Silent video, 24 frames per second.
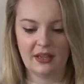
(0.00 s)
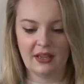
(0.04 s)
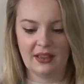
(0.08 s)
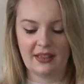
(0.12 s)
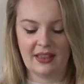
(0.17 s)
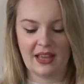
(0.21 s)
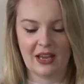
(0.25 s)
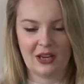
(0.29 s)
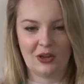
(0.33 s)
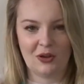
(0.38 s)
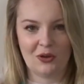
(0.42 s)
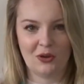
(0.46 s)

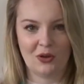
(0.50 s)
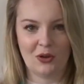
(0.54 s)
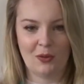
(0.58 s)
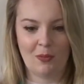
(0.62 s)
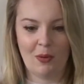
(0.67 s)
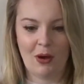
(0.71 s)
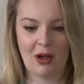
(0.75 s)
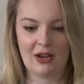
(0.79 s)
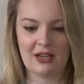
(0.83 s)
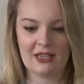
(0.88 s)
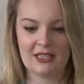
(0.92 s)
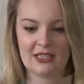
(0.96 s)
that your
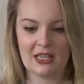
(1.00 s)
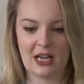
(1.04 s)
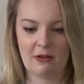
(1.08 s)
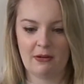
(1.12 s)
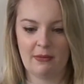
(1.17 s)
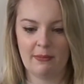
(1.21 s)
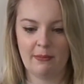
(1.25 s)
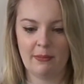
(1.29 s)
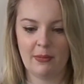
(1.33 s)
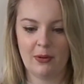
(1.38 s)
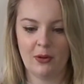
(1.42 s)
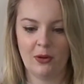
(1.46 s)

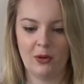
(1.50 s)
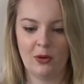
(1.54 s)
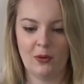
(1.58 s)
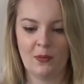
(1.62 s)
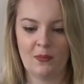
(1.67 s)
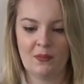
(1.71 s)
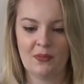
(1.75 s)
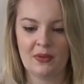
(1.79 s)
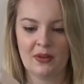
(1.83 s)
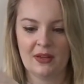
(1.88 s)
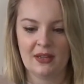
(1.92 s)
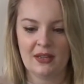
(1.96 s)
polystyrene ball
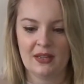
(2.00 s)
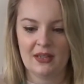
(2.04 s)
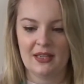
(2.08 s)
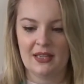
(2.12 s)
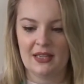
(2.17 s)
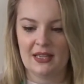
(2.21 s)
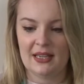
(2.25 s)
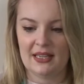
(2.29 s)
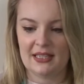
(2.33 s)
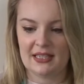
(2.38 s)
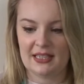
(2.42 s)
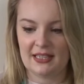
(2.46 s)

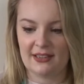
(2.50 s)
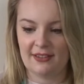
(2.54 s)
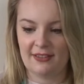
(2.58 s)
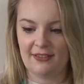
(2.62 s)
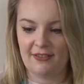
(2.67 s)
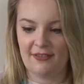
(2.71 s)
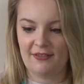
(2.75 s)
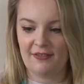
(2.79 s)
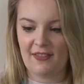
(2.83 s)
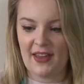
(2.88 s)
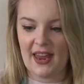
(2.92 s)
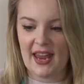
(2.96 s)
is going to
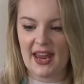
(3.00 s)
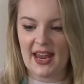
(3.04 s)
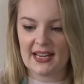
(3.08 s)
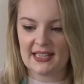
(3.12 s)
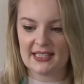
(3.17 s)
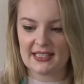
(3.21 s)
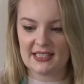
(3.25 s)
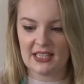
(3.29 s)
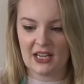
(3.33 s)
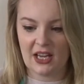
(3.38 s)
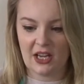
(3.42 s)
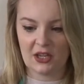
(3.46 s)
fit
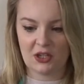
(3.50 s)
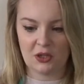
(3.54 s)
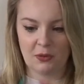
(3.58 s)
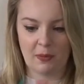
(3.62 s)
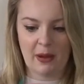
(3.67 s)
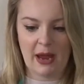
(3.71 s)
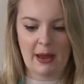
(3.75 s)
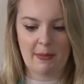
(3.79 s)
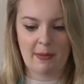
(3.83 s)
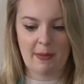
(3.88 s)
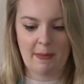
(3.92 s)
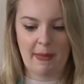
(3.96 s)
inside your
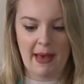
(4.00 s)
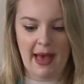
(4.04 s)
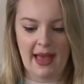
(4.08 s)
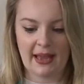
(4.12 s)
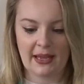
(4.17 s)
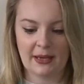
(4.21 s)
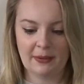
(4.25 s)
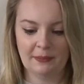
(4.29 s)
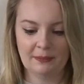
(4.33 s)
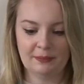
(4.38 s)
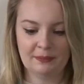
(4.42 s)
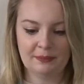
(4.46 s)
paper bag,
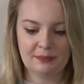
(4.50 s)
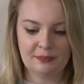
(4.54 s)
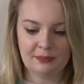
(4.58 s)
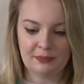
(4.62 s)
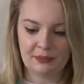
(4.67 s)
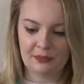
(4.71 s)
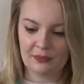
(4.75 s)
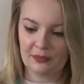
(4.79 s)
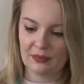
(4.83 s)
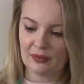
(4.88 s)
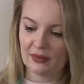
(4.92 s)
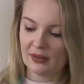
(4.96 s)

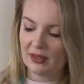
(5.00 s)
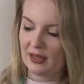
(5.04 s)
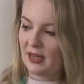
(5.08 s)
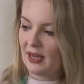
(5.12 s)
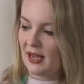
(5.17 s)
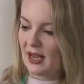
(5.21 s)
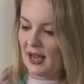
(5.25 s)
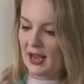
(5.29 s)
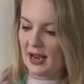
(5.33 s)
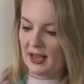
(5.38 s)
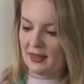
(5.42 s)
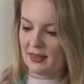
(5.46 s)

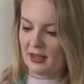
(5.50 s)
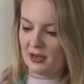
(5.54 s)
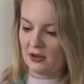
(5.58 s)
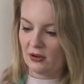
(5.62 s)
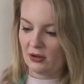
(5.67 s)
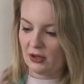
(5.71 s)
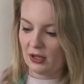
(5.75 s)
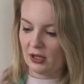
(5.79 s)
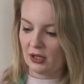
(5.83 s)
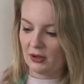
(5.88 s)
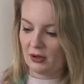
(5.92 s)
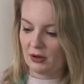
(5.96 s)
and then you're
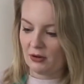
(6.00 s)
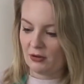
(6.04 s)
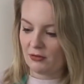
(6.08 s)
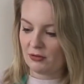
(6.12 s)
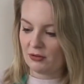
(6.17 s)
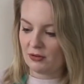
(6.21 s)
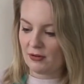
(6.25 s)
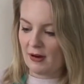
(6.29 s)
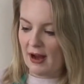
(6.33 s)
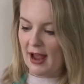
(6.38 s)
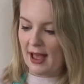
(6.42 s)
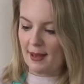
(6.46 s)
going to
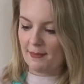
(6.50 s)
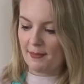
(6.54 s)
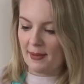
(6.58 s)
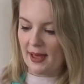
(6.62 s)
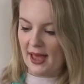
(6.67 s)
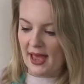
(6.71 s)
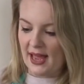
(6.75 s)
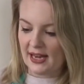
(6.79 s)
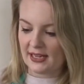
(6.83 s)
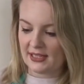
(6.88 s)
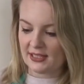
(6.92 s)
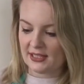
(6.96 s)
grab
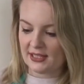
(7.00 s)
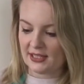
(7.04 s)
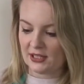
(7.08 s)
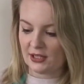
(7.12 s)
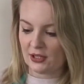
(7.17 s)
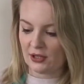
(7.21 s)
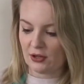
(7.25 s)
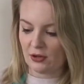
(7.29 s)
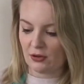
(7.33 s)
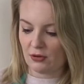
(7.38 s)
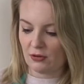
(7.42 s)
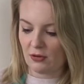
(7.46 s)
and
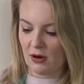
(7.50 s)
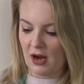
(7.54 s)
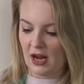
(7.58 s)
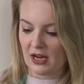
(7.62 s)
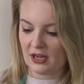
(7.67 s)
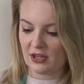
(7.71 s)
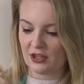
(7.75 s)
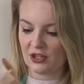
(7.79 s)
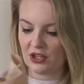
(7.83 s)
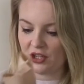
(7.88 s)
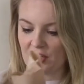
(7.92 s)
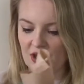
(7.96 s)

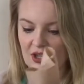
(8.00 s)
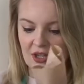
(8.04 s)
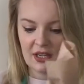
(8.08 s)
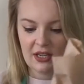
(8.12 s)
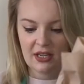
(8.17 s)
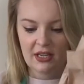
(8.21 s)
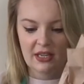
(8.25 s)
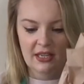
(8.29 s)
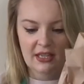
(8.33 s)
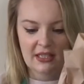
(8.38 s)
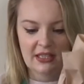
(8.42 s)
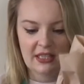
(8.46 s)
scrunch
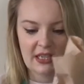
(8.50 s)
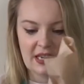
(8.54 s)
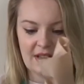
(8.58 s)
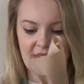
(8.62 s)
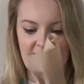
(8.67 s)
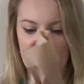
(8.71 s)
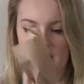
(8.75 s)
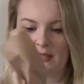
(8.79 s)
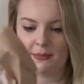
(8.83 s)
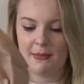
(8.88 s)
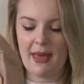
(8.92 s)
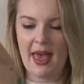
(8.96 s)
to give
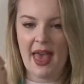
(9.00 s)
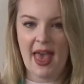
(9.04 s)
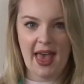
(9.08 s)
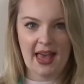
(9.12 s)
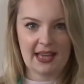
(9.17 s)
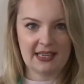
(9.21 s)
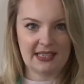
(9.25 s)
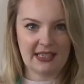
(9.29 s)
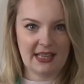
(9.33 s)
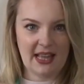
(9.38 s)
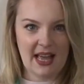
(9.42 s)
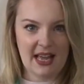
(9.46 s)
it some hair.
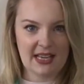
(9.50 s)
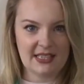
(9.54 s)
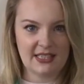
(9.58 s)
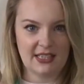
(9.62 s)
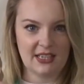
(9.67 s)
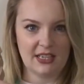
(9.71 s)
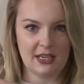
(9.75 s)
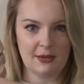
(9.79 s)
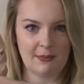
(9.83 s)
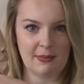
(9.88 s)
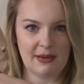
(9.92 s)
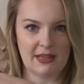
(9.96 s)
So that's
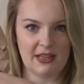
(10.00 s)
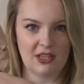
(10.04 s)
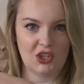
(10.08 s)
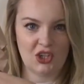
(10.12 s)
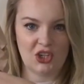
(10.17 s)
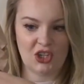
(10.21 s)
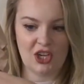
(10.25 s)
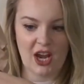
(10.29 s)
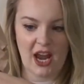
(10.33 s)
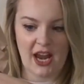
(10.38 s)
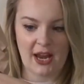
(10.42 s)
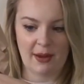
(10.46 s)
going to be the
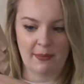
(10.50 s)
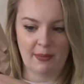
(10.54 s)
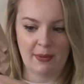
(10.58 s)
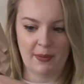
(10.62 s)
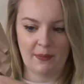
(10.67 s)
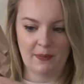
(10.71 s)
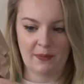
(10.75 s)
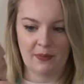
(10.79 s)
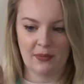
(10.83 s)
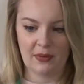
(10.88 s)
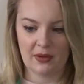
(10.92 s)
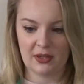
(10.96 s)
shape.
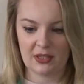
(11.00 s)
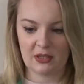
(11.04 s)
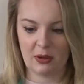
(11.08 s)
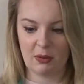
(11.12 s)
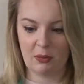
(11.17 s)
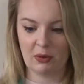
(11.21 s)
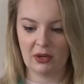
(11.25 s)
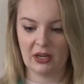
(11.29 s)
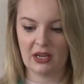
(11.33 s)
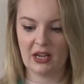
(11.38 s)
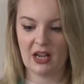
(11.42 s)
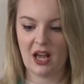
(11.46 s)
So you
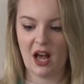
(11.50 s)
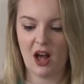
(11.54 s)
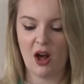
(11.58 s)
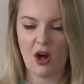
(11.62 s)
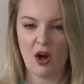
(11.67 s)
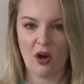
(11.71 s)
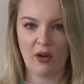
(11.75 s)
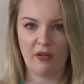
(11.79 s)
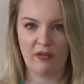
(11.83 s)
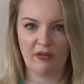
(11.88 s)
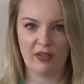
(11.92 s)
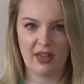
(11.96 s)
want to cut
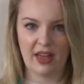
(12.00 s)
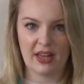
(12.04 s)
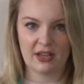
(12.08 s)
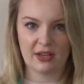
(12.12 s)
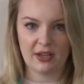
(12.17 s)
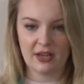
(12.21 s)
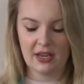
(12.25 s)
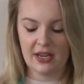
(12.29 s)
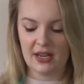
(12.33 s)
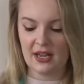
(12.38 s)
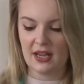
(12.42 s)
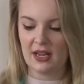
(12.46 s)
off that
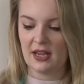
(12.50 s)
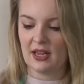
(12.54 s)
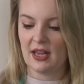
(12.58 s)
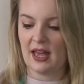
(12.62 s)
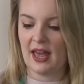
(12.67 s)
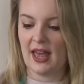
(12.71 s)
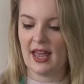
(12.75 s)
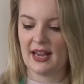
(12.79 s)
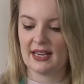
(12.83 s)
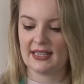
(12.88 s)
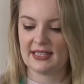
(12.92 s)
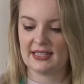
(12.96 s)

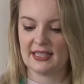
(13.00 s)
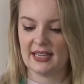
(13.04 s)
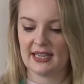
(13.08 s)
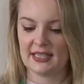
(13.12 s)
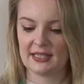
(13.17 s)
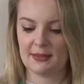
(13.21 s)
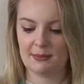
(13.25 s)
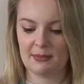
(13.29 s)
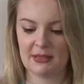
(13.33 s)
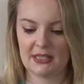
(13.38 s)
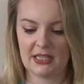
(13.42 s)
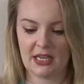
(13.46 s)
excess
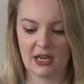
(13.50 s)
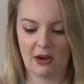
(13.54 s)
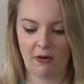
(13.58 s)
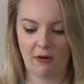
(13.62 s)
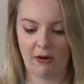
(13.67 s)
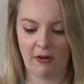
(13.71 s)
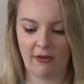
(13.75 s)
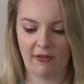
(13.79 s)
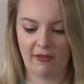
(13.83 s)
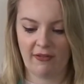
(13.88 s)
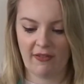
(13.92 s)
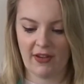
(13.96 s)

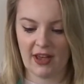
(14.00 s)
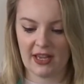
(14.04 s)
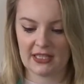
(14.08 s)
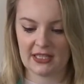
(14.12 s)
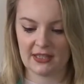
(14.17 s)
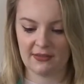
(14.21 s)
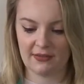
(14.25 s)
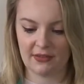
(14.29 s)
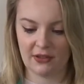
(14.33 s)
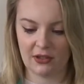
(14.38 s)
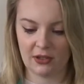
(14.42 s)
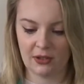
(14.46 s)
material first
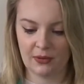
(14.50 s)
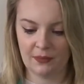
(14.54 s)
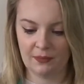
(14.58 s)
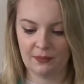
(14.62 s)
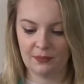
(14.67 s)
of all,